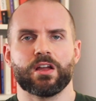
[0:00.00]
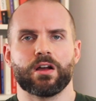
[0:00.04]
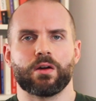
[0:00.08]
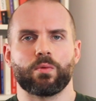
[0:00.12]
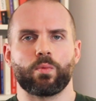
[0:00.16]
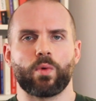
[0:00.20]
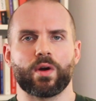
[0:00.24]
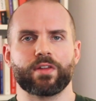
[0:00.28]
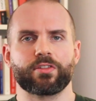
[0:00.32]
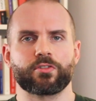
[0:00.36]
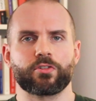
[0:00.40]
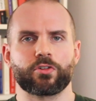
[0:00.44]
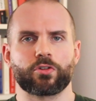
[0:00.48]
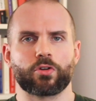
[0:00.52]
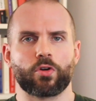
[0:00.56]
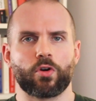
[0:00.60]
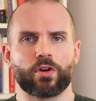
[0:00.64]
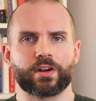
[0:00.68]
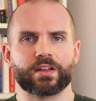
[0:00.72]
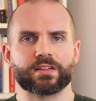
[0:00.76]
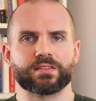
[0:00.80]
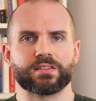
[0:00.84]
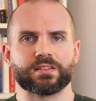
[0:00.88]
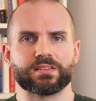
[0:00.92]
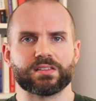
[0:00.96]
with
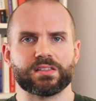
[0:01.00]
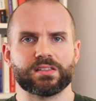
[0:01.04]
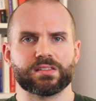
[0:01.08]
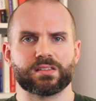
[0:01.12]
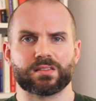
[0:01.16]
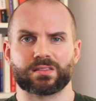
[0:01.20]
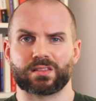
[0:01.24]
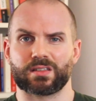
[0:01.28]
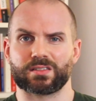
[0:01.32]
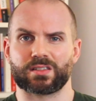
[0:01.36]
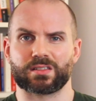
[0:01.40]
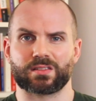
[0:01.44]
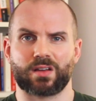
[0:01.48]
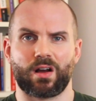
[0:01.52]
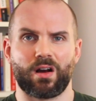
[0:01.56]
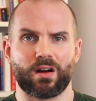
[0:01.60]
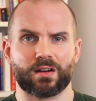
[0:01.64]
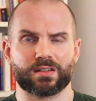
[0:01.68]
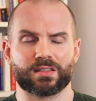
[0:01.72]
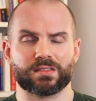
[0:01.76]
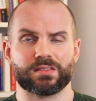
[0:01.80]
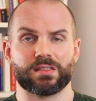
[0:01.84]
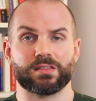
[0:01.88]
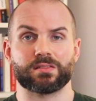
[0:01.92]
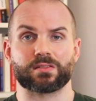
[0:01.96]
chronic diseases such as heart
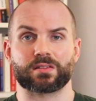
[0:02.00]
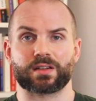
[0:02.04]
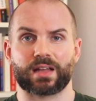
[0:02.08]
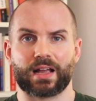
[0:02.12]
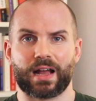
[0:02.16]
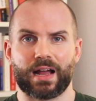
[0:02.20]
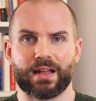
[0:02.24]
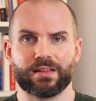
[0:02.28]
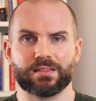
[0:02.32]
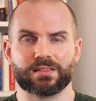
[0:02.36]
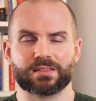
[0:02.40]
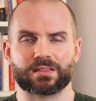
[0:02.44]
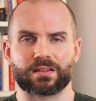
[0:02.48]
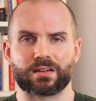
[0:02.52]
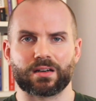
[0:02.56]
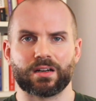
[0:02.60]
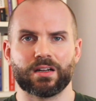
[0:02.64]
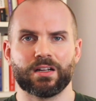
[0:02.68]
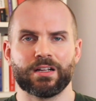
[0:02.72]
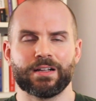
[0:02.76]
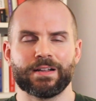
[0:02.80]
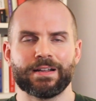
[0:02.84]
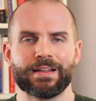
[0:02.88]
disease or cancer,